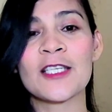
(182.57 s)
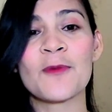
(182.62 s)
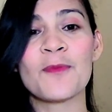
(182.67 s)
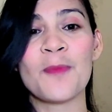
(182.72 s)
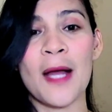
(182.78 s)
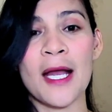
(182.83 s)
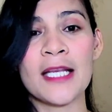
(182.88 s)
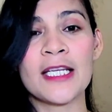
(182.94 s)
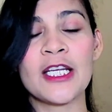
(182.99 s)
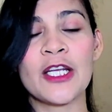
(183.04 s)
a
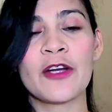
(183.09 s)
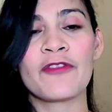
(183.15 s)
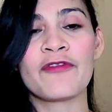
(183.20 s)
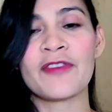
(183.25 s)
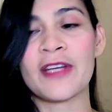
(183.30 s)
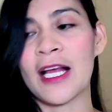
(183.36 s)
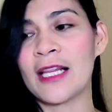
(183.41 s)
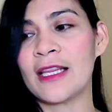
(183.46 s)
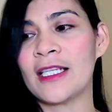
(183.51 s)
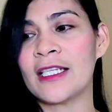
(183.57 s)
body of
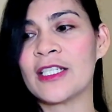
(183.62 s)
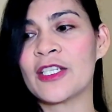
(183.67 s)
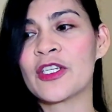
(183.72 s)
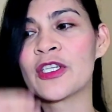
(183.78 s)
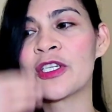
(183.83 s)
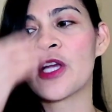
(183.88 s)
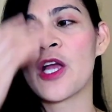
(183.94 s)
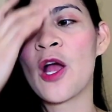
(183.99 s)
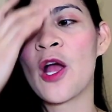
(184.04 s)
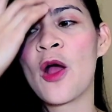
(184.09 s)

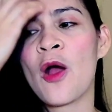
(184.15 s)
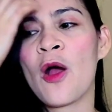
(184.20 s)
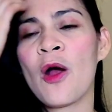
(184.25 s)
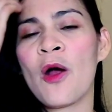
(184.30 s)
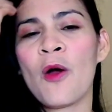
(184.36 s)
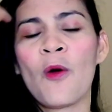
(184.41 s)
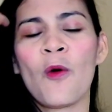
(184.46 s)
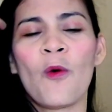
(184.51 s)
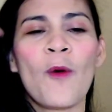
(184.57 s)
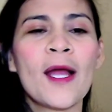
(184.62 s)
knowledge.
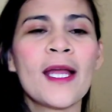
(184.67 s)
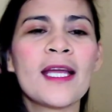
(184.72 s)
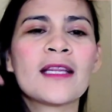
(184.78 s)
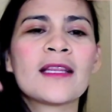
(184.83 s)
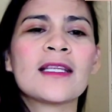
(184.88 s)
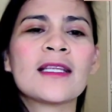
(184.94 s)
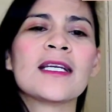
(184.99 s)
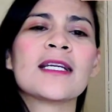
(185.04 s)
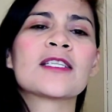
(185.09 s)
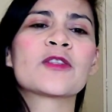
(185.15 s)
Why it
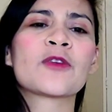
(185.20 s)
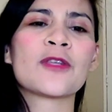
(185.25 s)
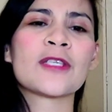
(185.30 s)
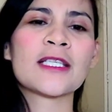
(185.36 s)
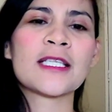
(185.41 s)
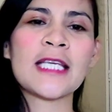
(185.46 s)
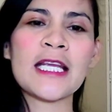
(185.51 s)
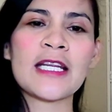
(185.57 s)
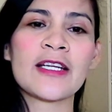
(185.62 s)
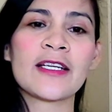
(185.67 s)
is
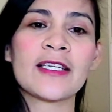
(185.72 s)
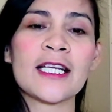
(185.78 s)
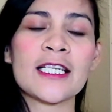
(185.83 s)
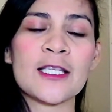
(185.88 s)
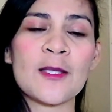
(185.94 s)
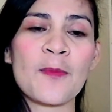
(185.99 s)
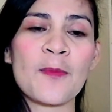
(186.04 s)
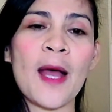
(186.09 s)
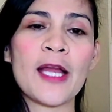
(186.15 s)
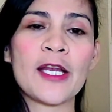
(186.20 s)
considered as
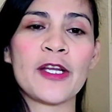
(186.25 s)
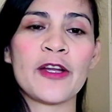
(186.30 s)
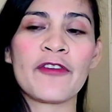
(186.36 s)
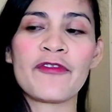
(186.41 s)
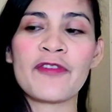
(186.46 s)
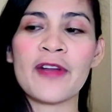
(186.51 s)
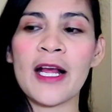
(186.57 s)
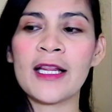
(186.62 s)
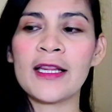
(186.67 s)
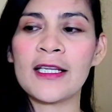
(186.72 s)
the body of
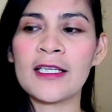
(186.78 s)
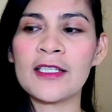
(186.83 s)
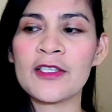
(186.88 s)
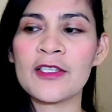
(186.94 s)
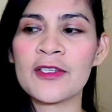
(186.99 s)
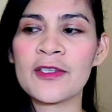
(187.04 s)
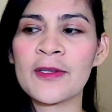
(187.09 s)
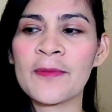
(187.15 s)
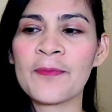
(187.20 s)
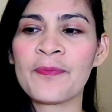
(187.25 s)

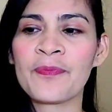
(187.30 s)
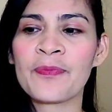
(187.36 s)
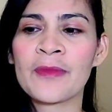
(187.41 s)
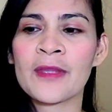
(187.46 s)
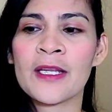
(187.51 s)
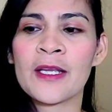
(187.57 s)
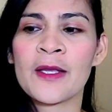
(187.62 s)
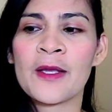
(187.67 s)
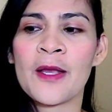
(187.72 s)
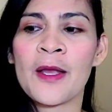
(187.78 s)
knowledge?
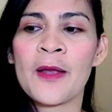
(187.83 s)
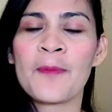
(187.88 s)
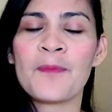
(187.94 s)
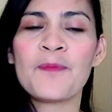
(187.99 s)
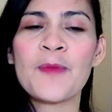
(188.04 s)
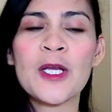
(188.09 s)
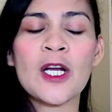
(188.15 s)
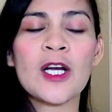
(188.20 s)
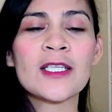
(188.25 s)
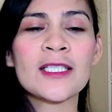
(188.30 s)

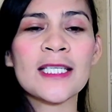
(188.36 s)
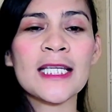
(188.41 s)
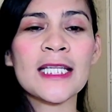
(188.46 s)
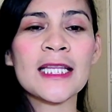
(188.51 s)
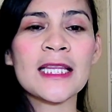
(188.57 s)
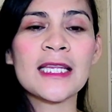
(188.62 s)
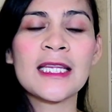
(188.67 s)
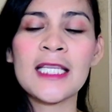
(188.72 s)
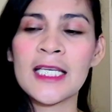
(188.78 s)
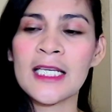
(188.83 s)
Because
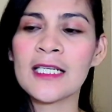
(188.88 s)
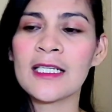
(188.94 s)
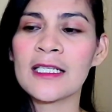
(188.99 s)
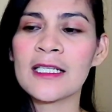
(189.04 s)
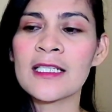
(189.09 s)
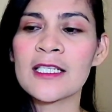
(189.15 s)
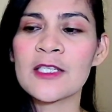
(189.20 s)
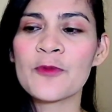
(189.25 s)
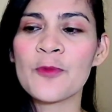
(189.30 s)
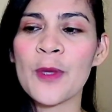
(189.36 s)
it
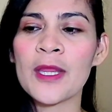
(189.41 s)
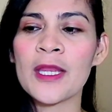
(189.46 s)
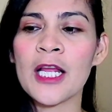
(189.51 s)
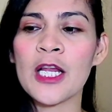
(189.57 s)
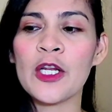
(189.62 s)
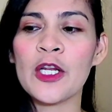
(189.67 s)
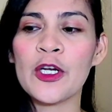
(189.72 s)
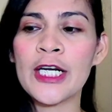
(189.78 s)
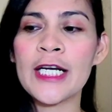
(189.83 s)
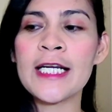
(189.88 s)
deals with the
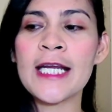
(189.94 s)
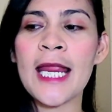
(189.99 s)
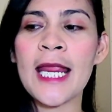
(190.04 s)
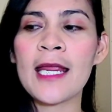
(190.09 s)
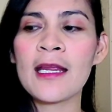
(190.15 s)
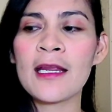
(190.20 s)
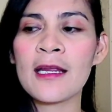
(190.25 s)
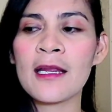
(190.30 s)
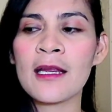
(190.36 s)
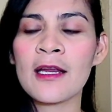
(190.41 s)

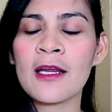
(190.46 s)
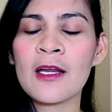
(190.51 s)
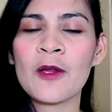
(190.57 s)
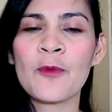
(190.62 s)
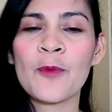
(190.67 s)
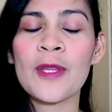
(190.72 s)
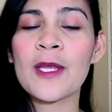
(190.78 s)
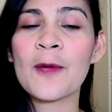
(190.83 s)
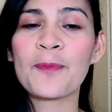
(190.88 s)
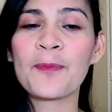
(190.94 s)
learning,
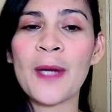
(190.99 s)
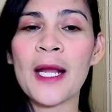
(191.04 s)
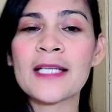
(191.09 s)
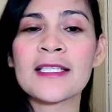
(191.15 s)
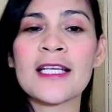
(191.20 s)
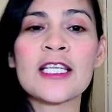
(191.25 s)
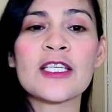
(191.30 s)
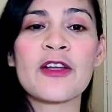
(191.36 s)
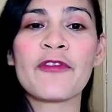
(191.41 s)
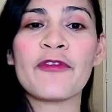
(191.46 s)
with the
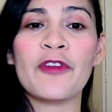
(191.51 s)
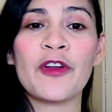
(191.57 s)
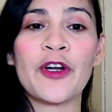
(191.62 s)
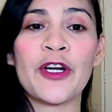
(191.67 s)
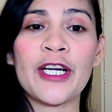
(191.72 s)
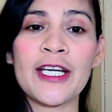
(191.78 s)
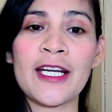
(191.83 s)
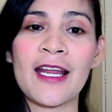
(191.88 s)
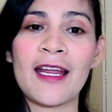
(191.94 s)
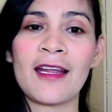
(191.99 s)
process of
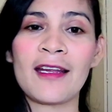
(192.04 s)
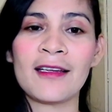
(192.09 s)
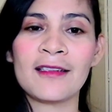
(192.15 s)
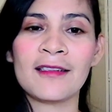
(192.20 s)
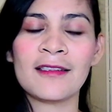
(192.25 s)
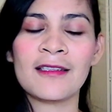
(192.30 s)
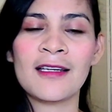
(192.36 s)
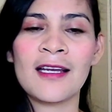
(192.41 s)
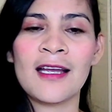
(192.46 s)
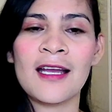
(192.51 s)
learning.
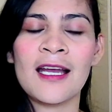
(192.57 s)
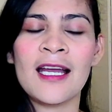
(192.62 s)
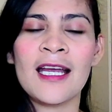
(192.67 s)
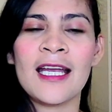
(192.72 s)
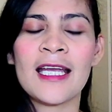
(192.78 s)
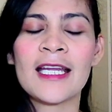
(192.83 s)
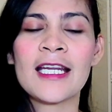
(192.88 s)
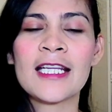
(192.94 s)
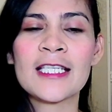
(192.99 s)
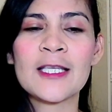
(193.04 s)

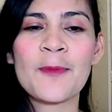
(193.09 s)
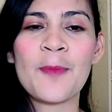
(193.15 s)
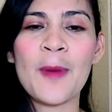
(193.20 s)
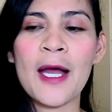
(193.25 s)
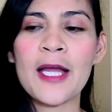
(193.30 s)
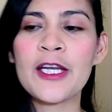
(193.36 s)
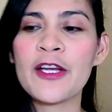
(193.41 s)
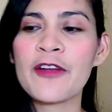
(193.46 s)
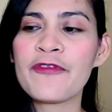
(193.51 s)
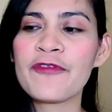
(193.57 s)
It is a
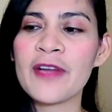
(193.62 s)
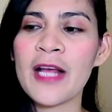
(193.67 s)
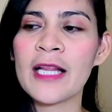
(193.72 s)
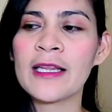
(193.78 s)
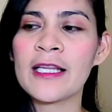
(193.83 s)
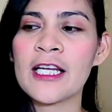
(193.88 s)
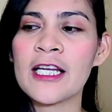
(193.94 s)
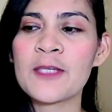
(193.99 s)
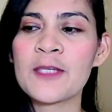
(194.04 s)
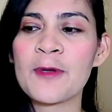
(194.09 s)
body of
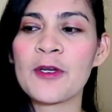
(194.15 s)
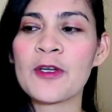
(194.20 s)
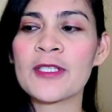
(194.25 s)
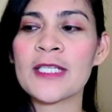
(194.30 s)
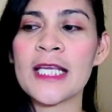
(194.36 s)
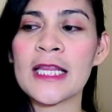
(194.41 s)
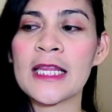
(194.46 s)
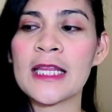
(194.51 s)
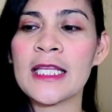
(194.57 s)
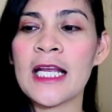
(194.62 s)
knowledge because
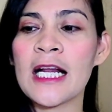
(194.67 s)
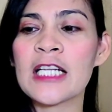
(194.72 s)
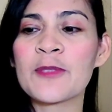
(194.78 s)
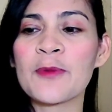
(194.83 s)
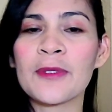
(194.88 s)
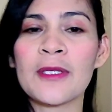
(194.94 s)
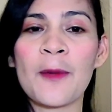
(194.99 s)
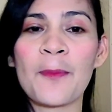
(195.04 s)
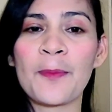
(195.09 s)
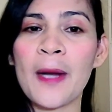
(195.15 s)
it deals
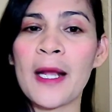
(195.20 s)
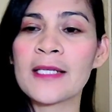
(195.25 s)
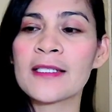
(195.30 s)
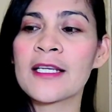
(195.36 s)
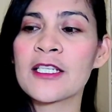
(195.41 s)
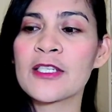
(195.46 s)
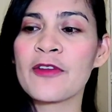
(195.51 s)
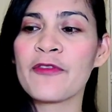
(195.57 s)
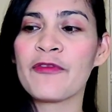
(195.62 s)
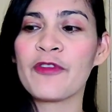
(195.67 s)
with the
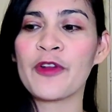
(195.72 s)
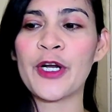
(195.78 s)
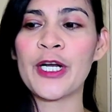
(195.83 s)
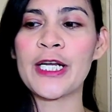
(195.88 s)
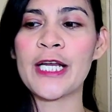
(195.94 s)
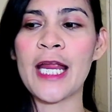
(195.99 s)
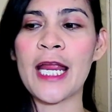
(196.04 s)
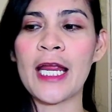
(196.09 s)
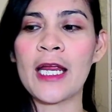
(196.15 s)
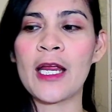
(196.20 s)
process of
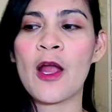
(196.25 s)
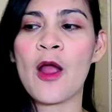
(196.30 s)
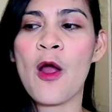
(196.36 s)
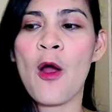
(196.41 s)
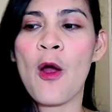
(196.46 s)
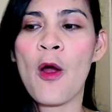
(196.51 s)
learning